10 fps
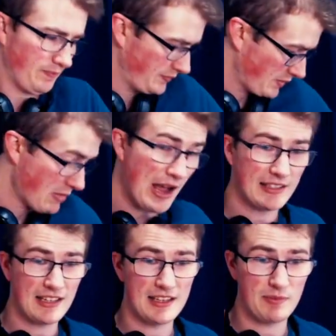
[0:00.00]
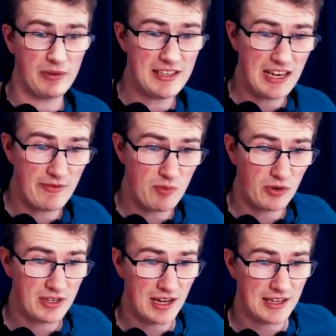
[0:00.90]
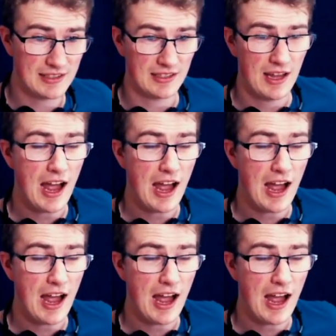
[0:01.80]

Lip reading: Maha says, please save the broadcast.